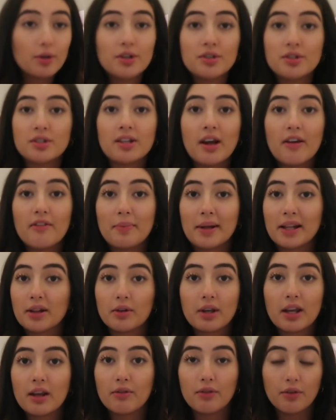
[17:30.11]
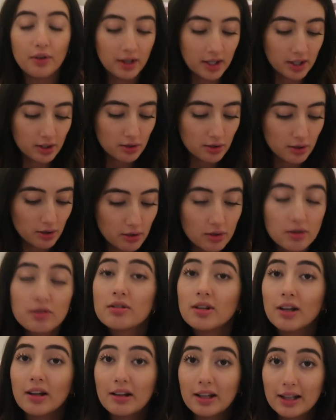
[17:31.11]
and just have been looking for an excuse
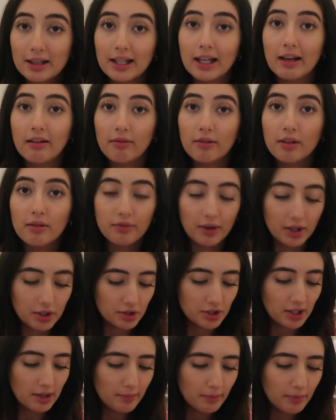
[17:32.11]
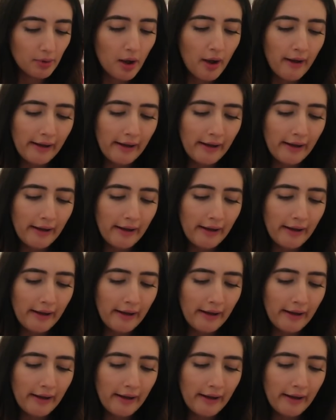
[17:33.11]
to leave the friendship,